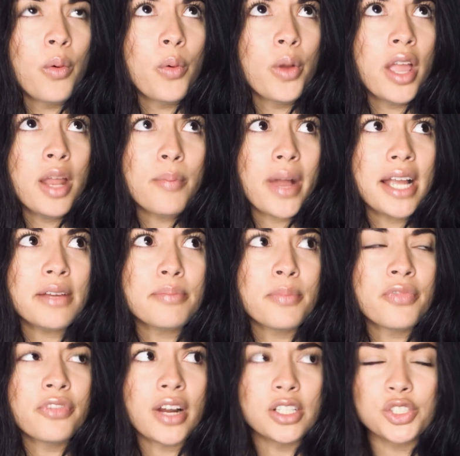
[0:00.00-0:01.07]
in my
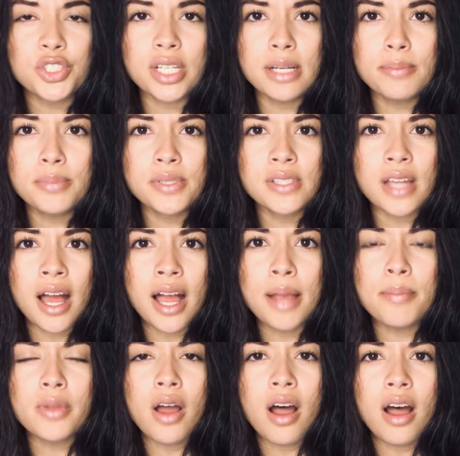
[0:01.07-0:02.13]
friendships,
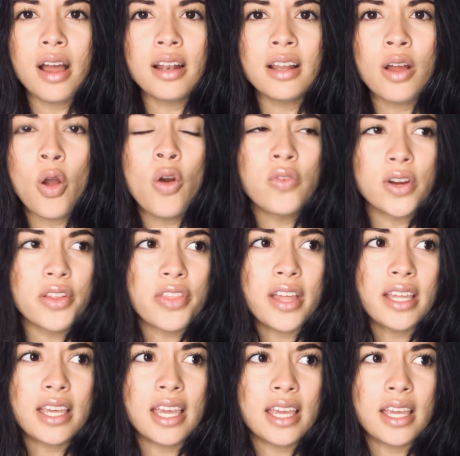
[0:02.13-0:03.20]
I'm not
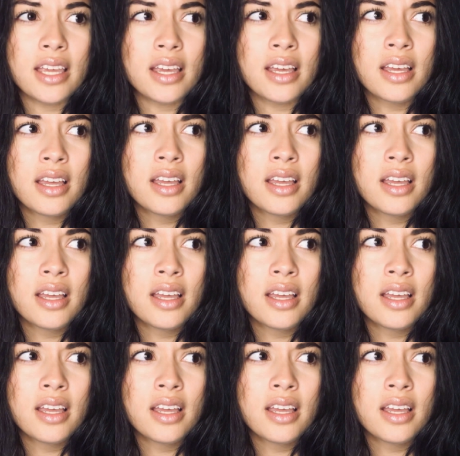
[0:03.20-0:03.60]
overthinking